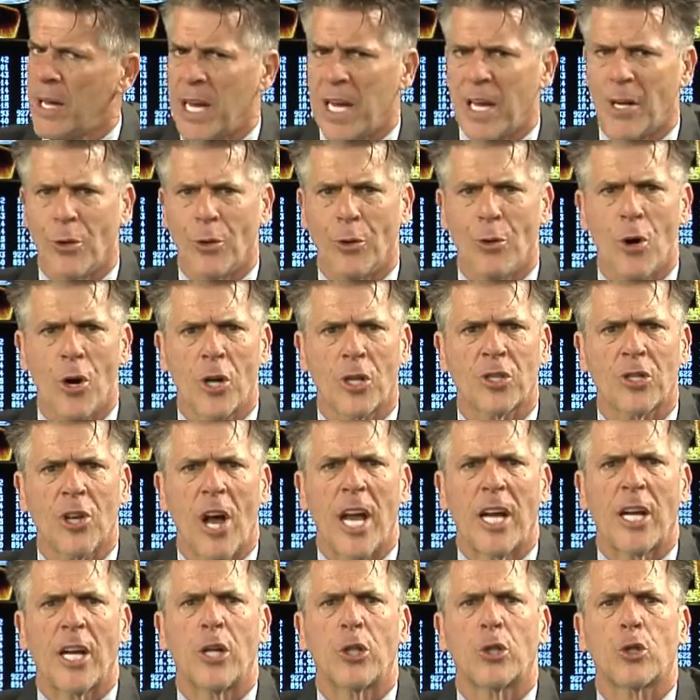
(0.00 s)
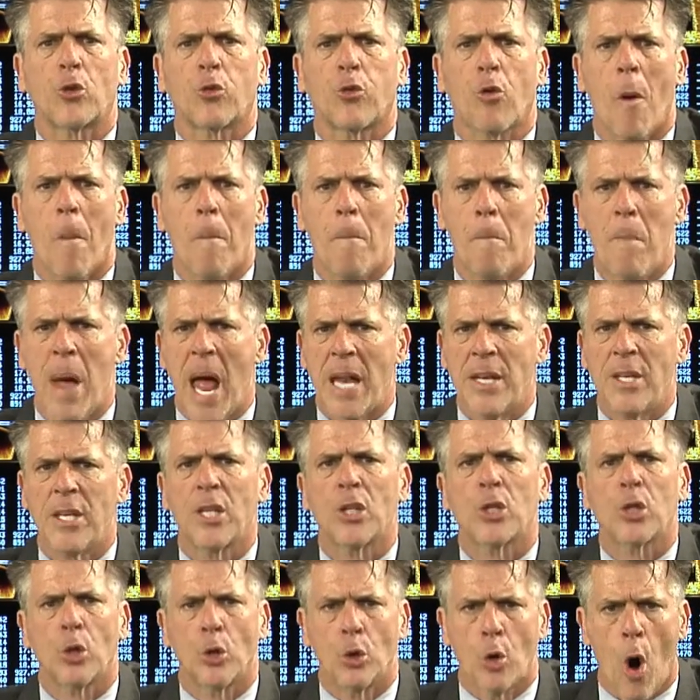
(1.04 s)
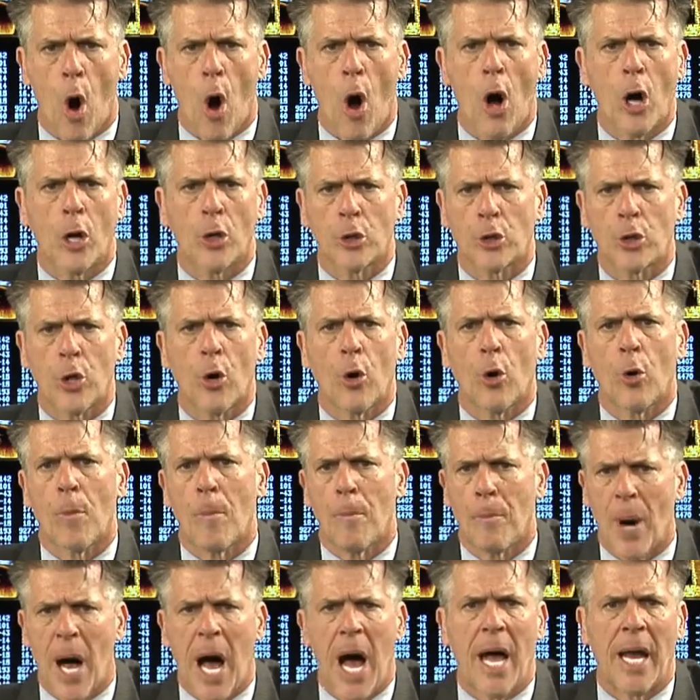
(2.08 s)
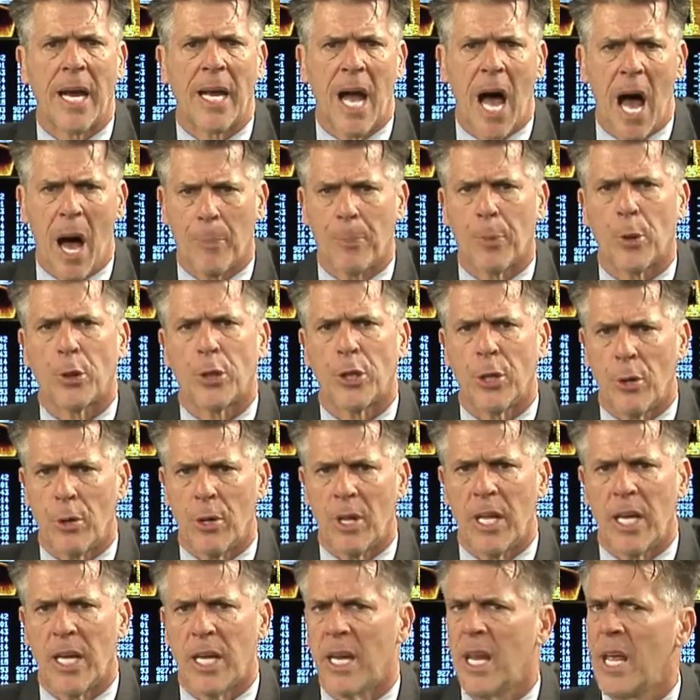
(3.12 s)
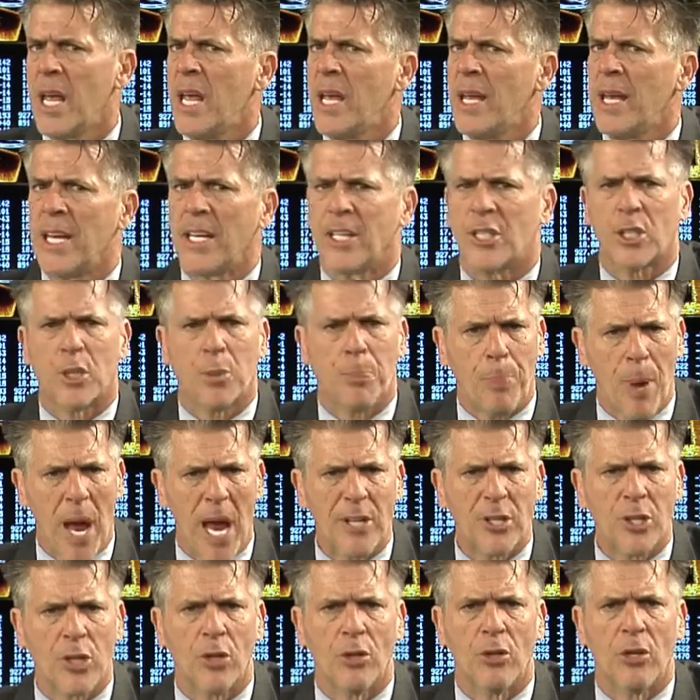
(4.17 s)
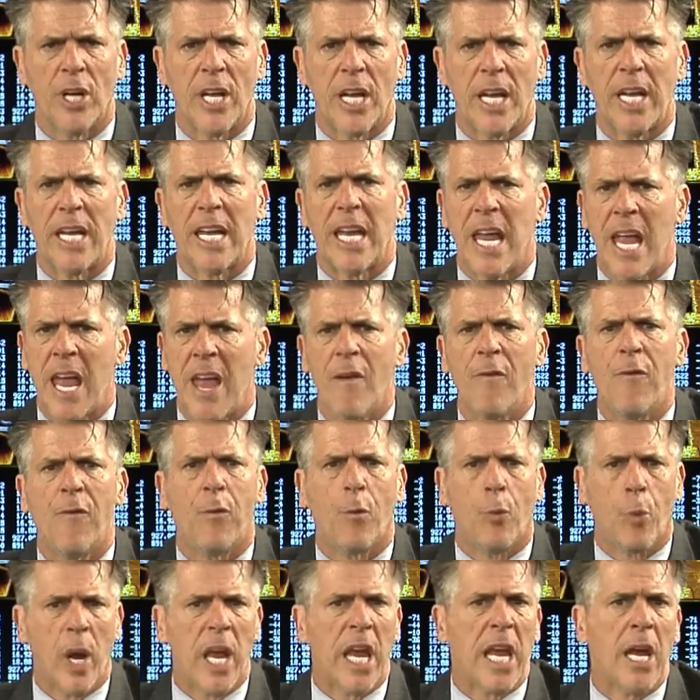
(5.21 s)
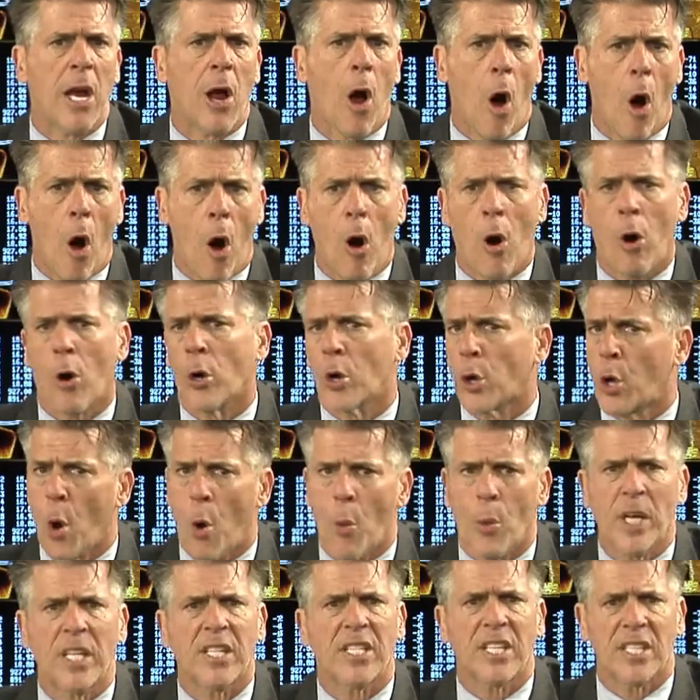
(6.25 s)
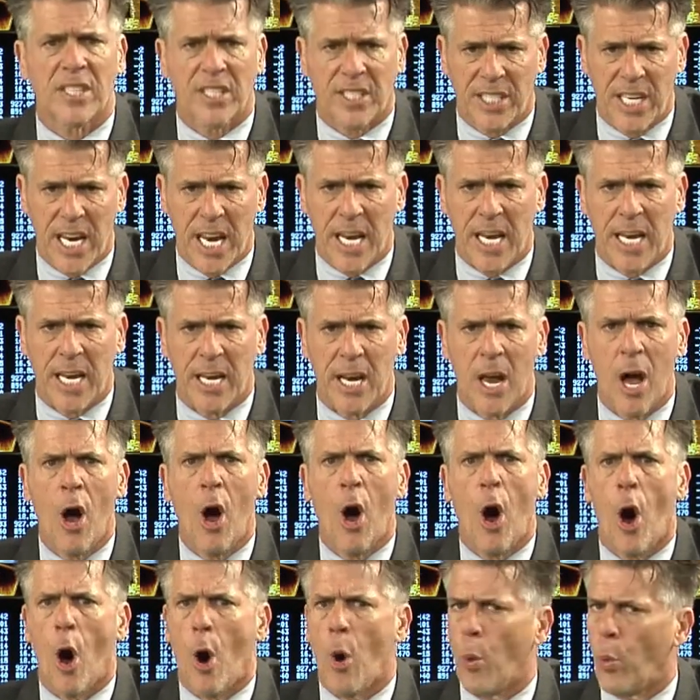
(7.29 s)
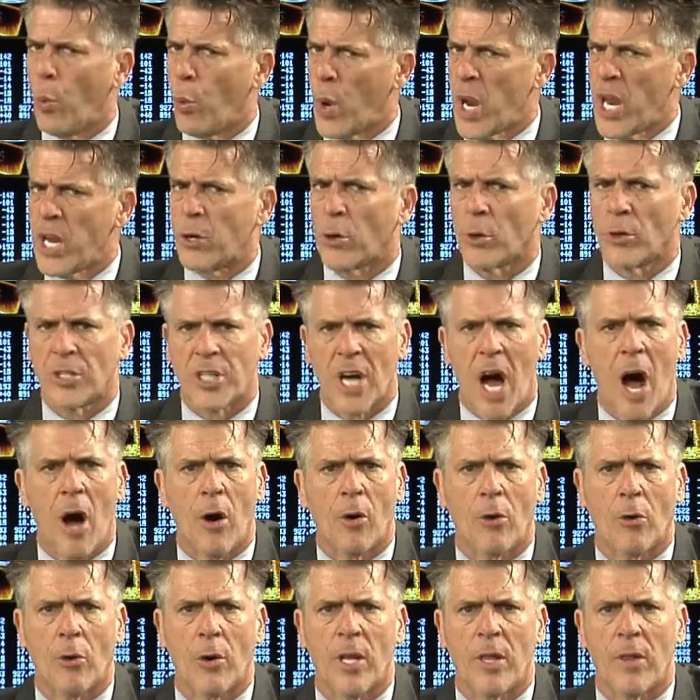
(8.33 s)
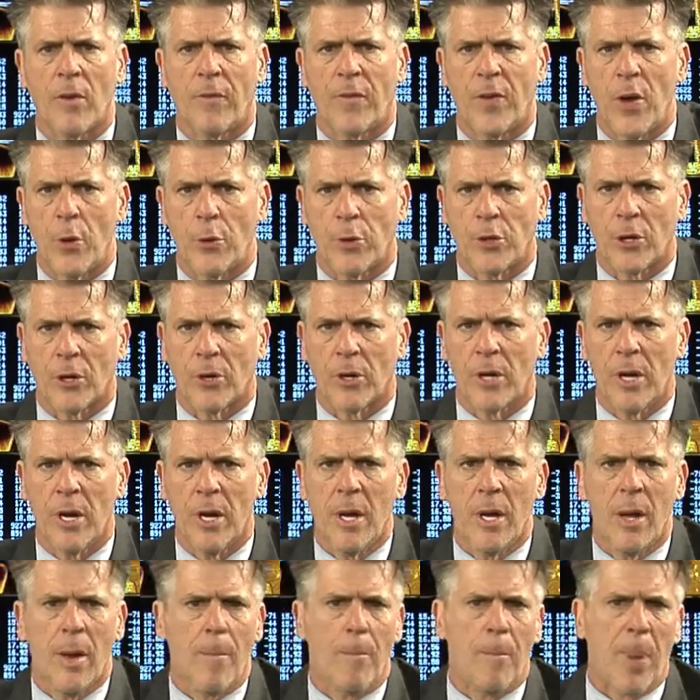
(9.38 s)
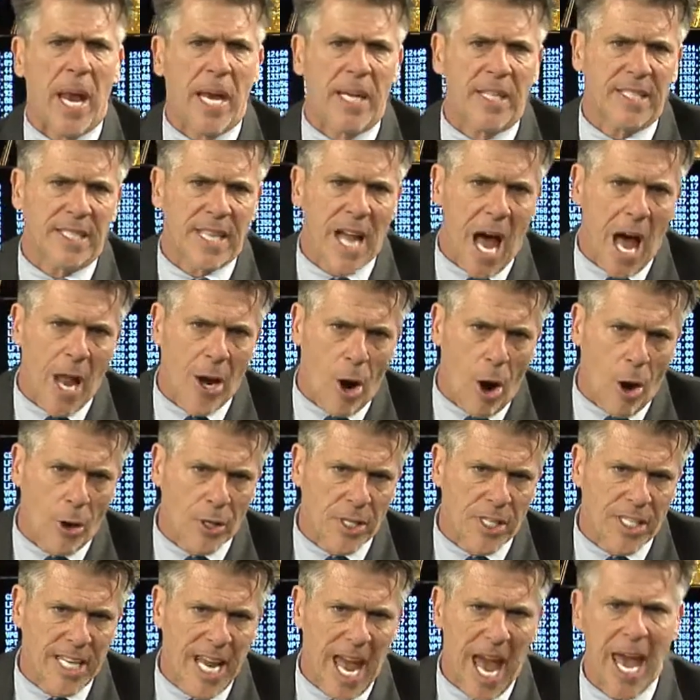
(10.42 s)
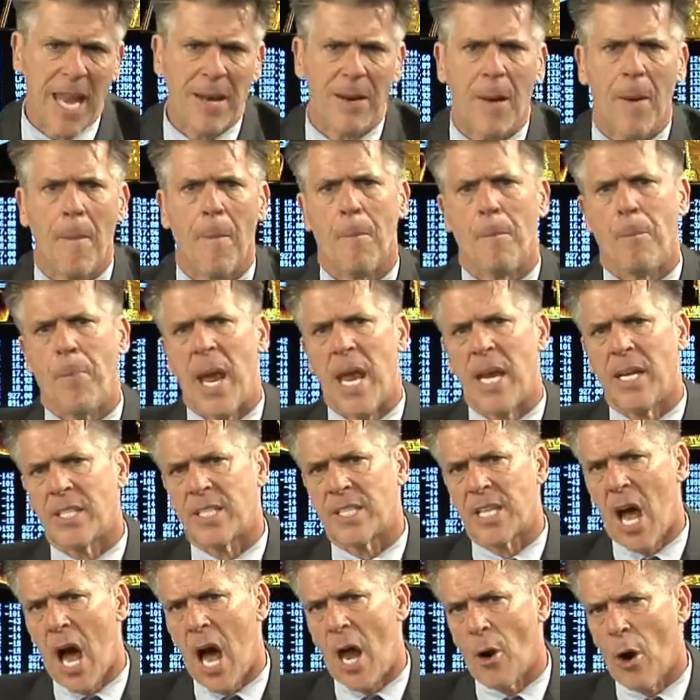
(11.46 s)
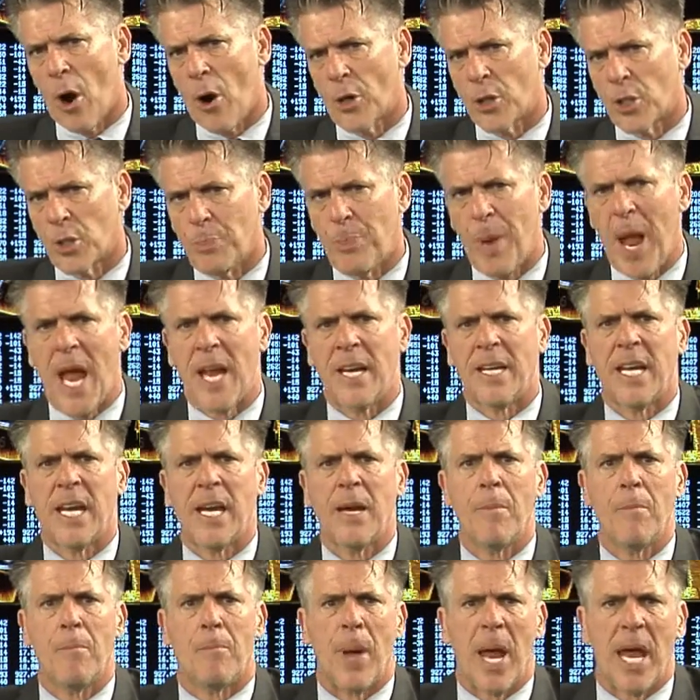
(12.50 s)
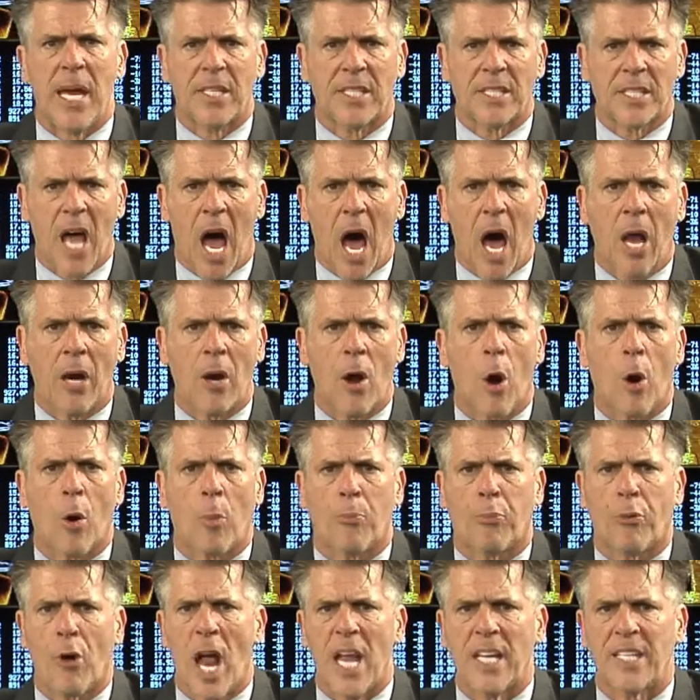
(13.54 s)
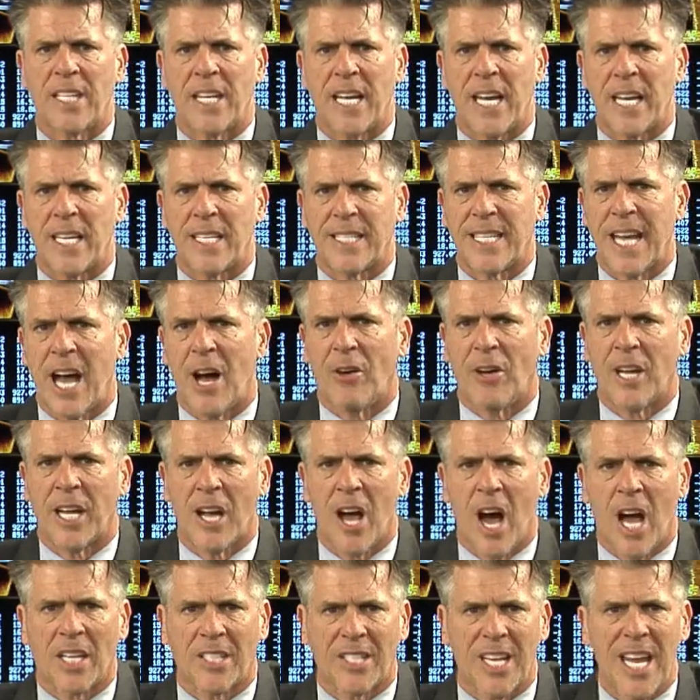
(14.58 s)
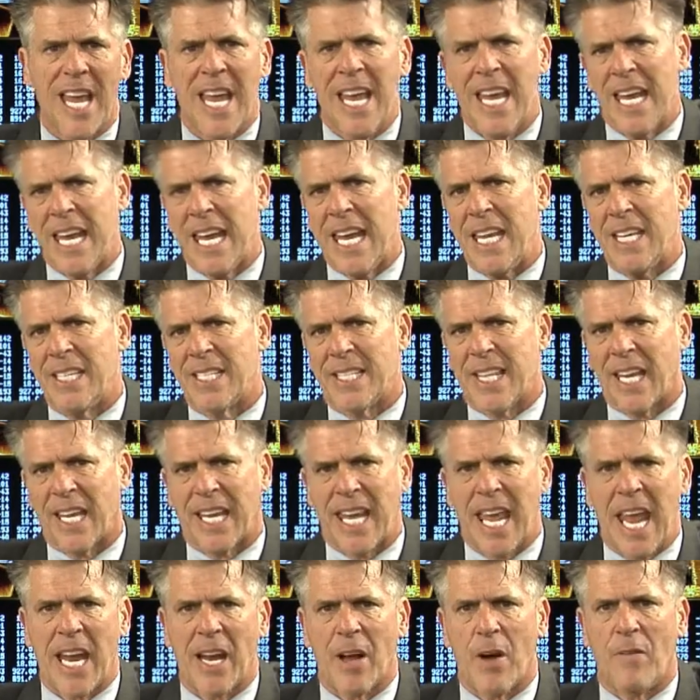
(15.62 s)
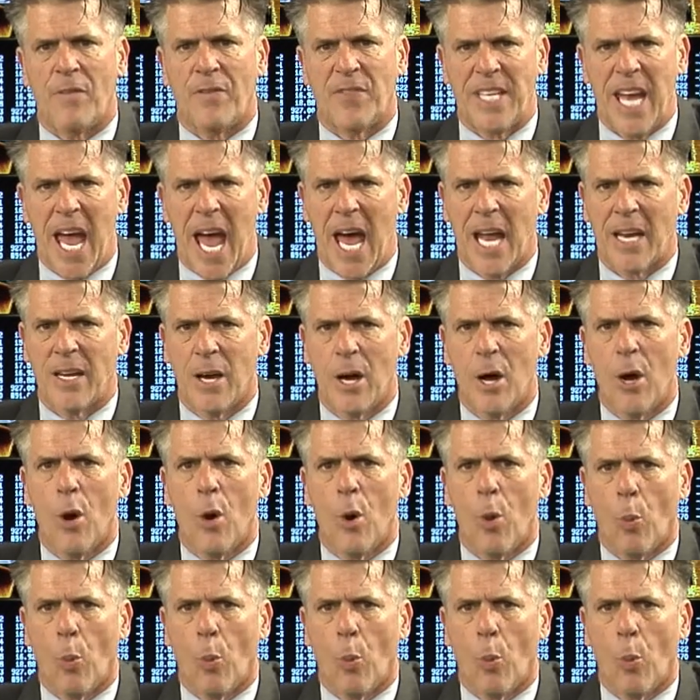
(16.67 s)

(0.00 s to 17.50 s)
it looks like a tremendous long term buying opportunity, especially if we are going to see a weaker dollar in the future based on our debt, based on our spending, based on our president telling us he's the king of debt.